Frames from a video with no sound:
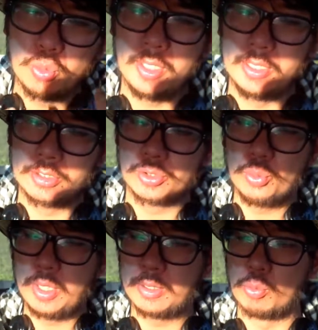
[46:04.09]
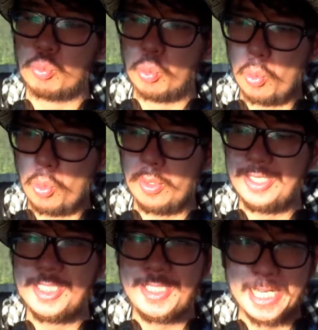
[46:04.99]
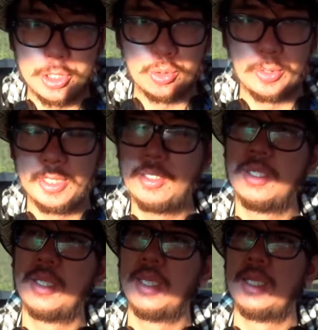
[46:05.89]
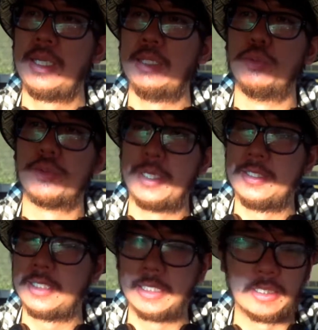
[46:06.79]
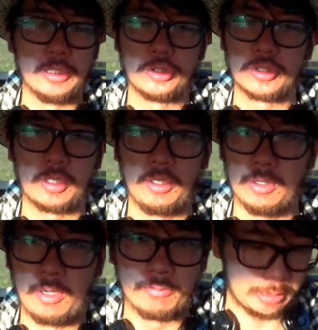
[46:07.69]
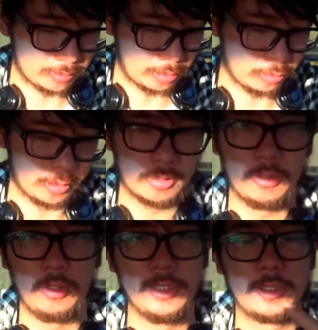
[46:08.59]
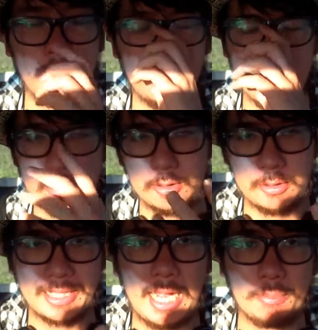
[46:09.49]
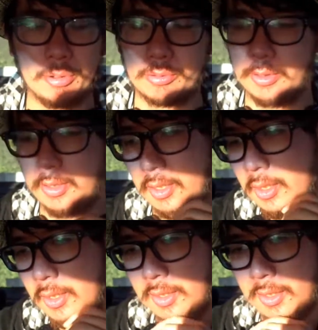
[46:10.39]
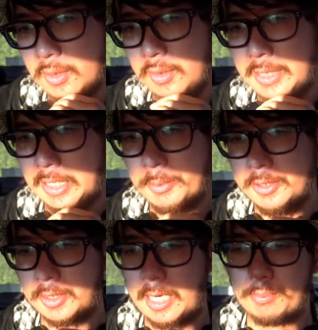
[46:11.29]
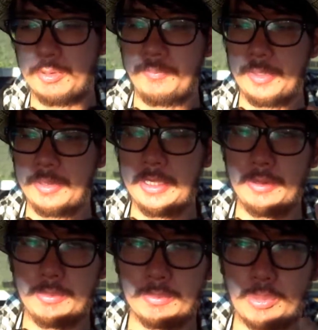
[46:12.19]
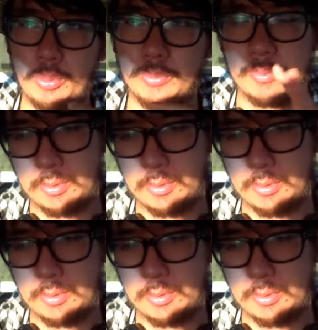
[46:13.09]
like raw and genuine and authentic, and it's just like I love that soundtrack. Incidentally, it's Da Capo, right? The anime Da Capo. He wrote